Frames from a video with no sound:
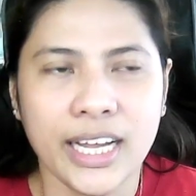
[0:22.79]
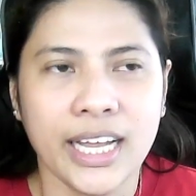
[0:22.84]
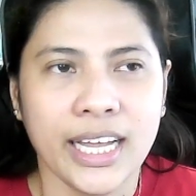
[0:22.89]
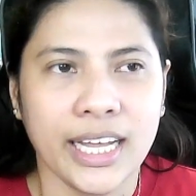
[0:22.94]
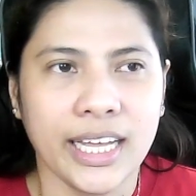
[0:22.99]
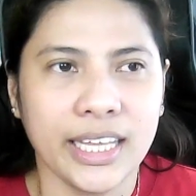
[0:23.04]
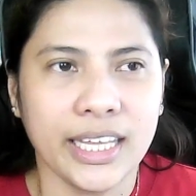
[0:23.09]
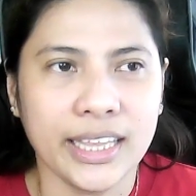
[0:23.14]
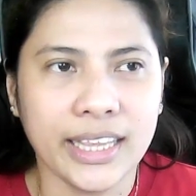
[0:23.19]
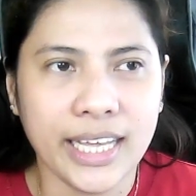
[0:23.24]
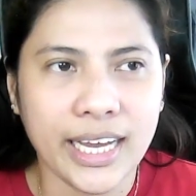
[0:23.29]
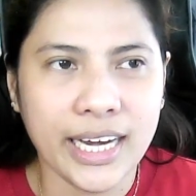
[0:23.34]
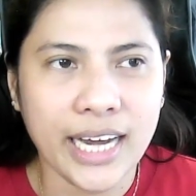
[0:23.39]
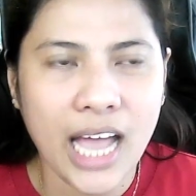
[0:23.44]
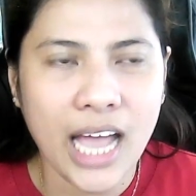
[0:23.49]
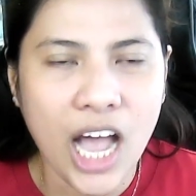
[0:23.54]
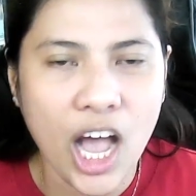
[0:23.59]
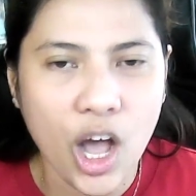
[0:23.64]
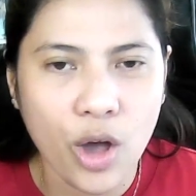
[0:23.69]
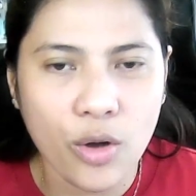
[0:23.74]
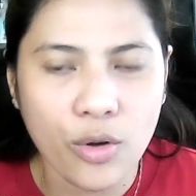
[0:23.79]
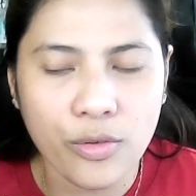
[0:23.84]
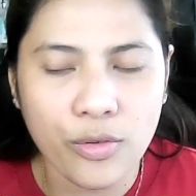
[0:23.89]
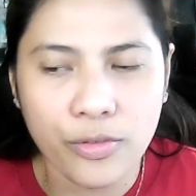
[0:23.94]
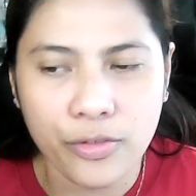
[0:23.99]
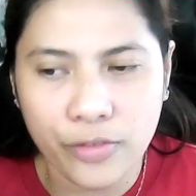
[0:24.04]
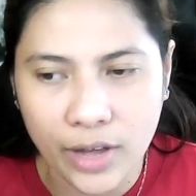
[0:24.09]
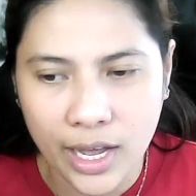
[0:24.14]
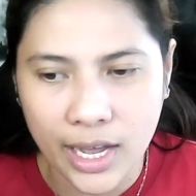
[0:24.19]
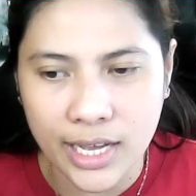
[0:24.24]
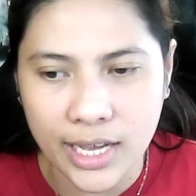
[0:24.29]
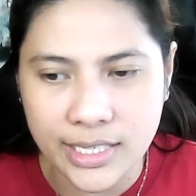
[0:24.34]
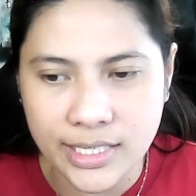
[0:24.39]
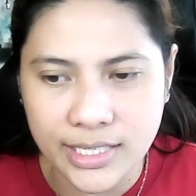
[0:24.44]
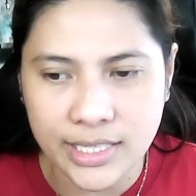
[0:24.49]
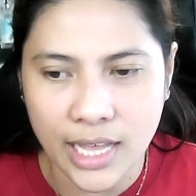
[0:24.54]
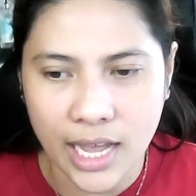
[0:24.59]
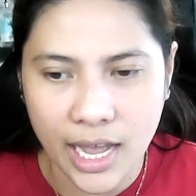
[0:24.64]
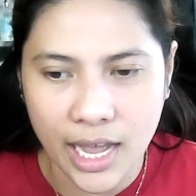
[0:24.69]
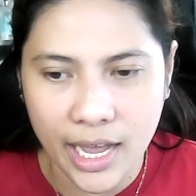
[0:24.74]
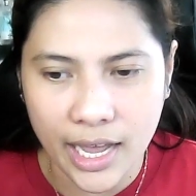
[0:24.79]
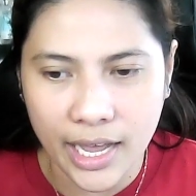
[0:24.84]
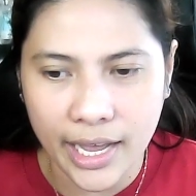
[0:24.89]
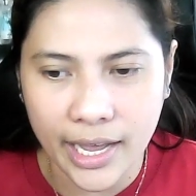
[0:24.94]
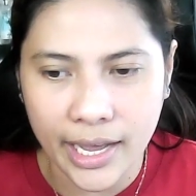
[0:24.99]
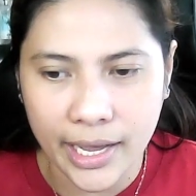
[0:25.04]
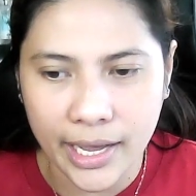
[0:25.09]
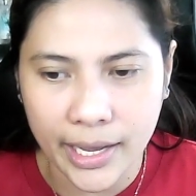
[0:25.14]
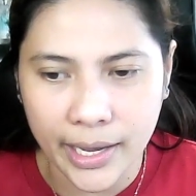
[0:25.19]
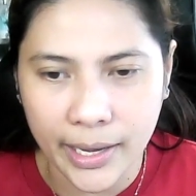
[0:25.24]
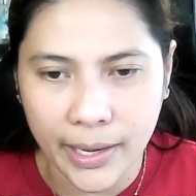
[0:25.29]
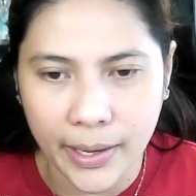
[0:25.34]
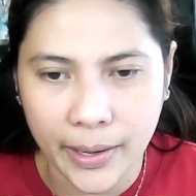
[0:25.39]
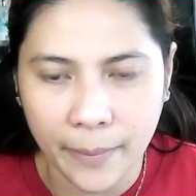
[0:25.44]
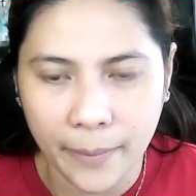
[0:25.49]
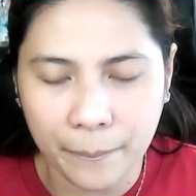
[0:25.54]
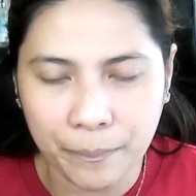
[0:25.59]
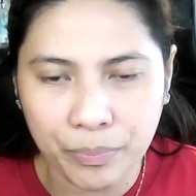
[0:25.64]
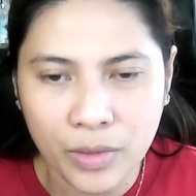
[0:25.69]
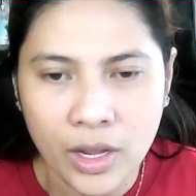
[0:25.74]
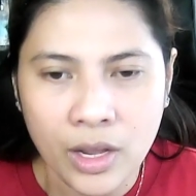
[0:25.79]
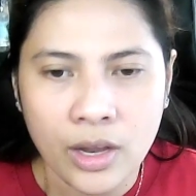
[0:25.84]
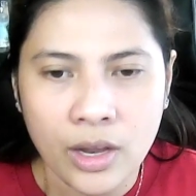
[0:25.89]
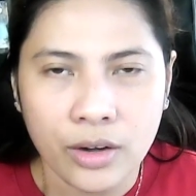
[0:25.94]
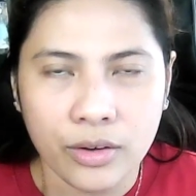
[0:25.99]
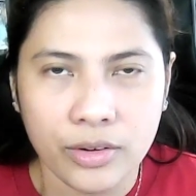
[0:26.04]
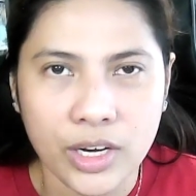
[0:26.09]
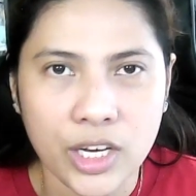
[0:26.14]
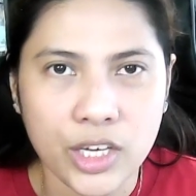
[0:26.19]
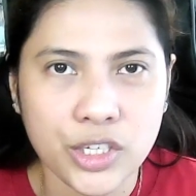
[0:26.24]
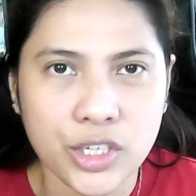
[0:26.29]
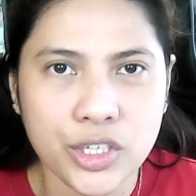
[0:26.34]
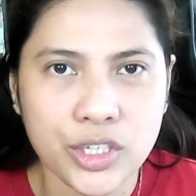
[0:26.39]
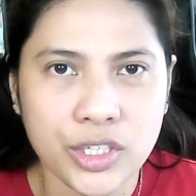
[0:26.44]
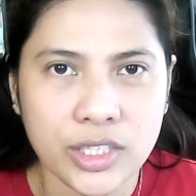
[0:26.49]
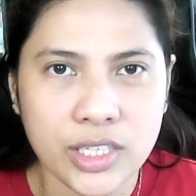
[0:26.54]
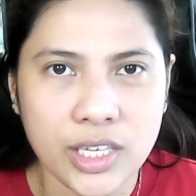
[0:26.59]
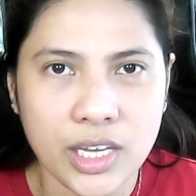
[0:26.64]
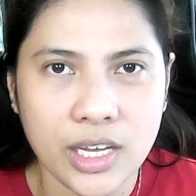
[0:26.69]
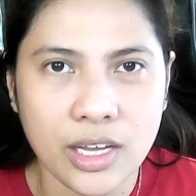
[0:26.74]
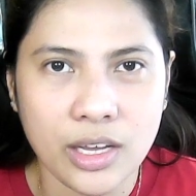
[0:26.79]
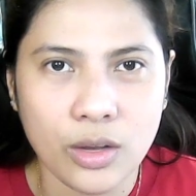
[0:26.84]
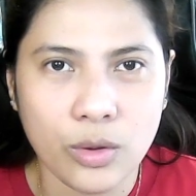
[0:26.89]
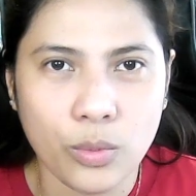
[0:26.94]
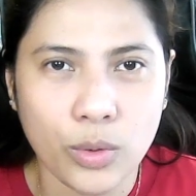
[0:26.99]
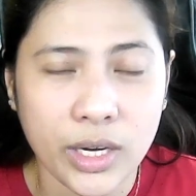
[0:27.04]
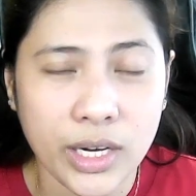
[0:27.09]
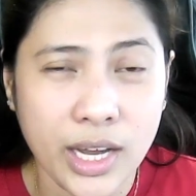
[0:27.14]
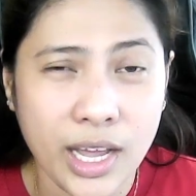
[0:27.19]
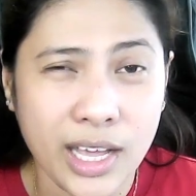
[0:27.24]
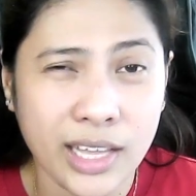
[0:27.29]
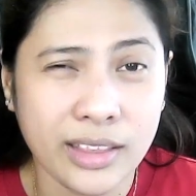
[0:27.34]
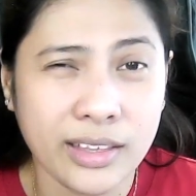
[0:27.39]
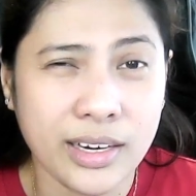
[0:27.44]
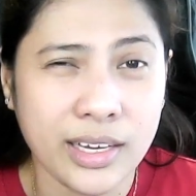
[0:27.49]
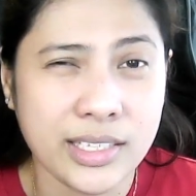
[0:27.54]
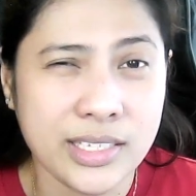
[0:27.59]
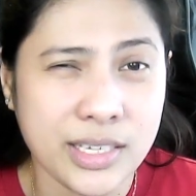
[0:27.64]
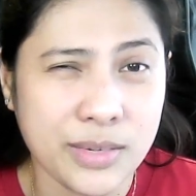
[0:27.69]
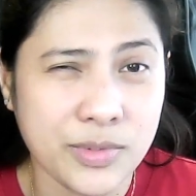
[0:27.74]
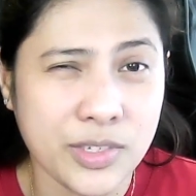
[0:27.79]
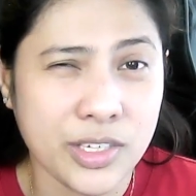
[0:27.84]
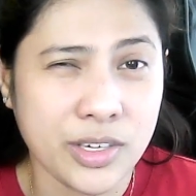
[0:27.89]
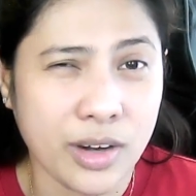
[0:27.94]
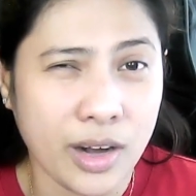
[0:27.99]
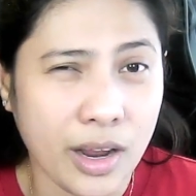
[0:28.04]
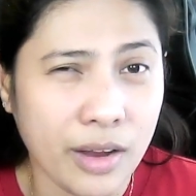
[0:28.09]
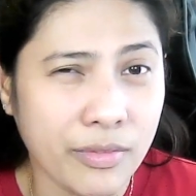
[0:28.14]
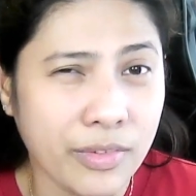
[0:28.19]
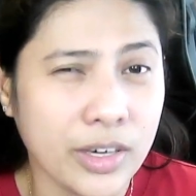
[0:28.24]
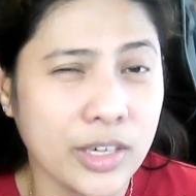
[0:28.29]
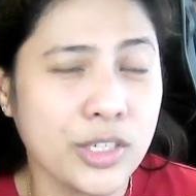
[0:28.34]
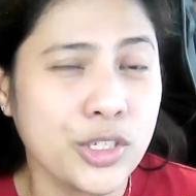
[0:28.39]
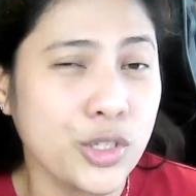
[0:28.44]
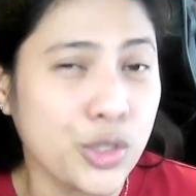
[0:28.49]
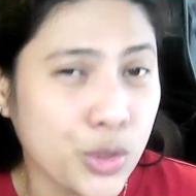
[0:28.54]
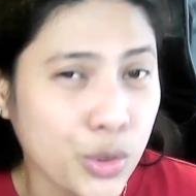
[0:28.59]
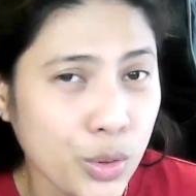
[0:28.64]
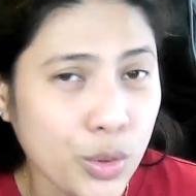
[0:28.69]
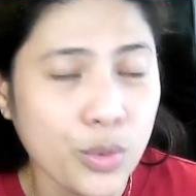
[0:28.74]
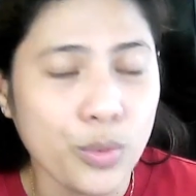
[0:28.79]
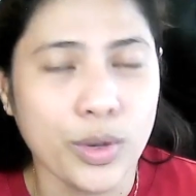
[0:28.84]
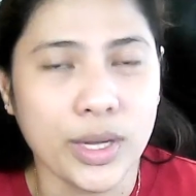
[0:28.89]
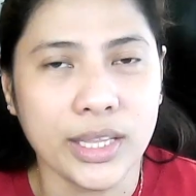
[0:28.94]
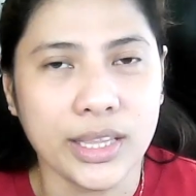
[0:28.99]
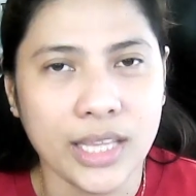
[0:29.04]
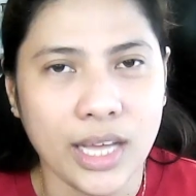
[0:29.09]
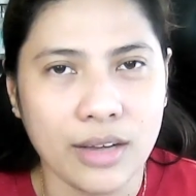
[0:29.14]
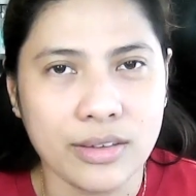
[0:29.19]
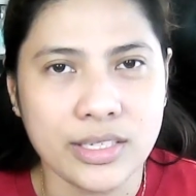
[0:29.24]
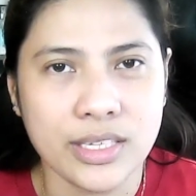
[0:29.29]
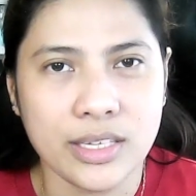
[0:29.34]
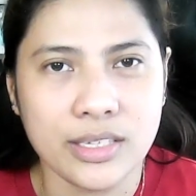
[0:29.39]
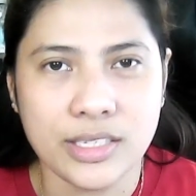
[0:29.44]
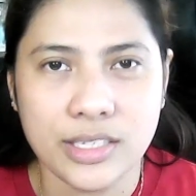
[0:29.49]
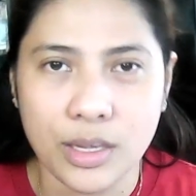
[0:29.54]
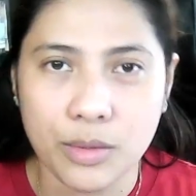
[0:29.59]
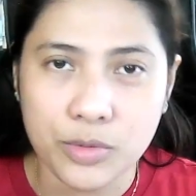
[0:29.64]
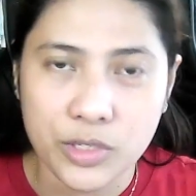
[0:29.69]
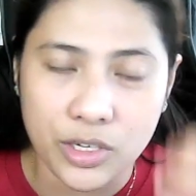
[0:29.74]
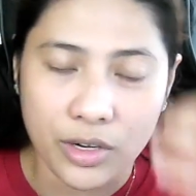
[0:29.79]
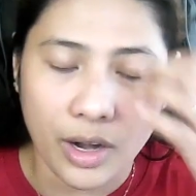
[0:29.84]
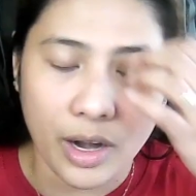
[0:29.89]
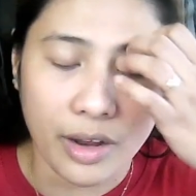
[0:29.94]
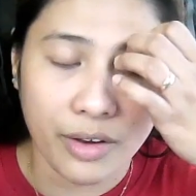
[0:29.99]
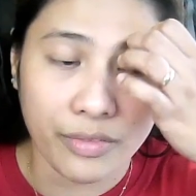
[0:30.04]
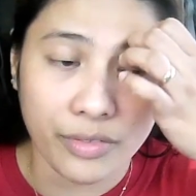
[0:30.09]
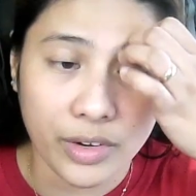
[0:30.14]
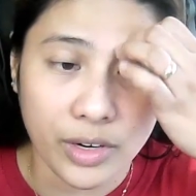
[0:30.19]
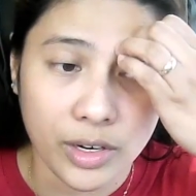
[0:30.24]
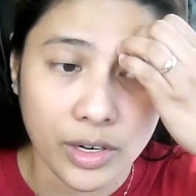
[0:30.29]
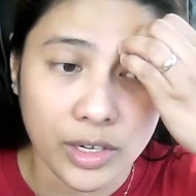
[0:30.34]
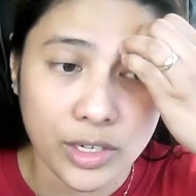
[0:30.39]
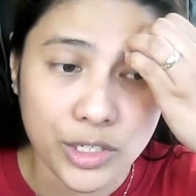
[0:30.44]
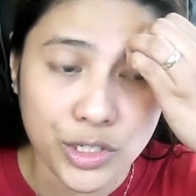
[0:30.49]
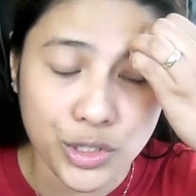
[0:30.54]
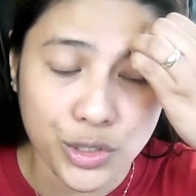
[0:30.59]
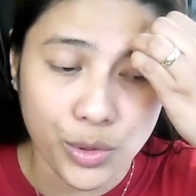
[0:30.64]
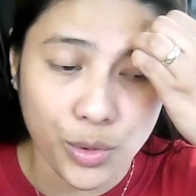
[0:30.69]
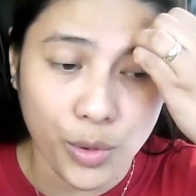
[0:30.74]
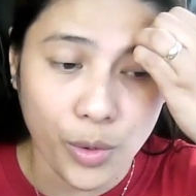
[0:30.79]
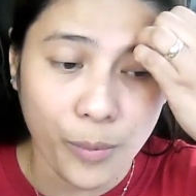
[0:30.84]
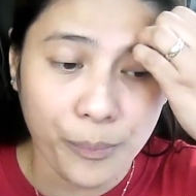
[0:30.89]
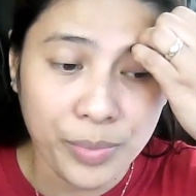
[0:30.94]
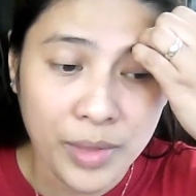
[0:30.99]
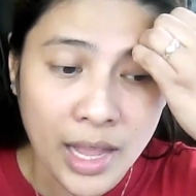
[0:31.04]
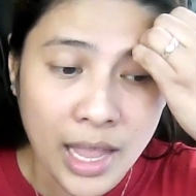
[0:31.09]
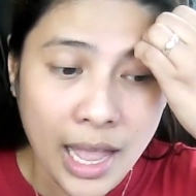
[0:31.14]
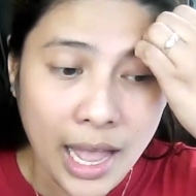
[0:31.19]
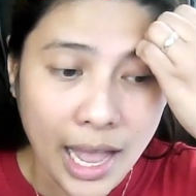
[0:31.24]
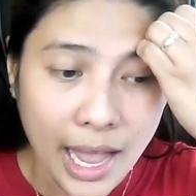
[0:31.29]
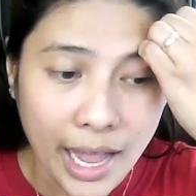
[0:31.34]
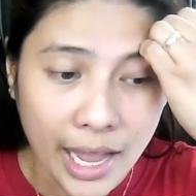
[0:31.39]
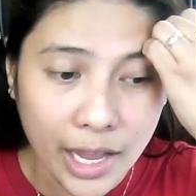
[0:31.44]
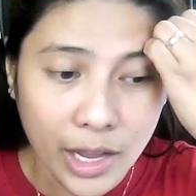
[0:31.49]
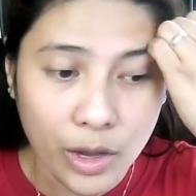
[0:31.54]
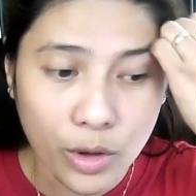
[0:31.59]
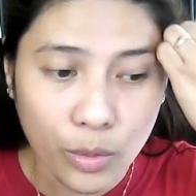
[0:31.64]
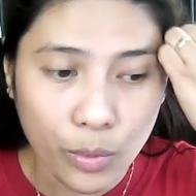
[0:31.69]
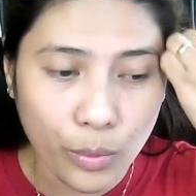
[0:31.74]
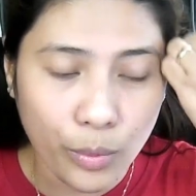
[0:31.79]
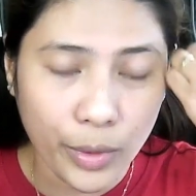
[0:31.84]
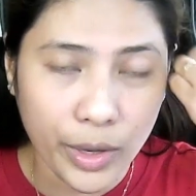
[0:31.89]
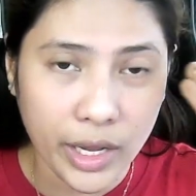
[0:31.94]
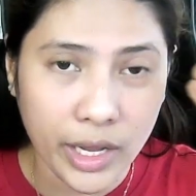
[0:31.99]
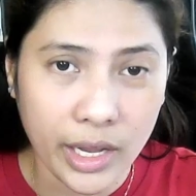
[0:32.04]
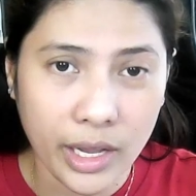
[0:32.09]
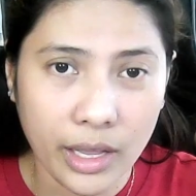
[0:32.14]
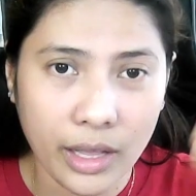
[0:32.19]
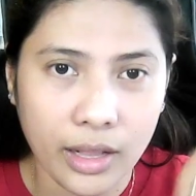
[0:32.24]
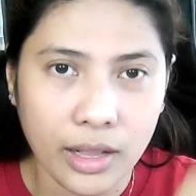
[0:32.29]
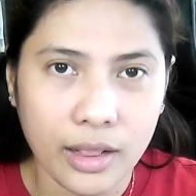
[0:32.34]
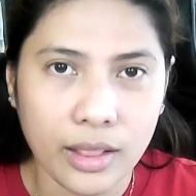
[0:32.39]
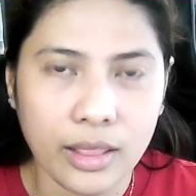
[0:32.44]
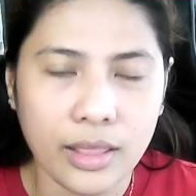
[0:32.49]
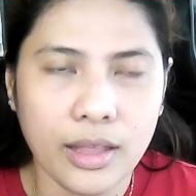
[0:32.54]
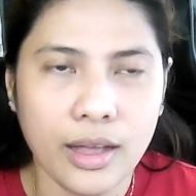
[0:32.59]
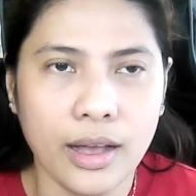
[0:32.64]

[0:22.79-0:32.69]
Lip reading: and then how fast I reached the 100 subscribers to 1000 subscribers. So I will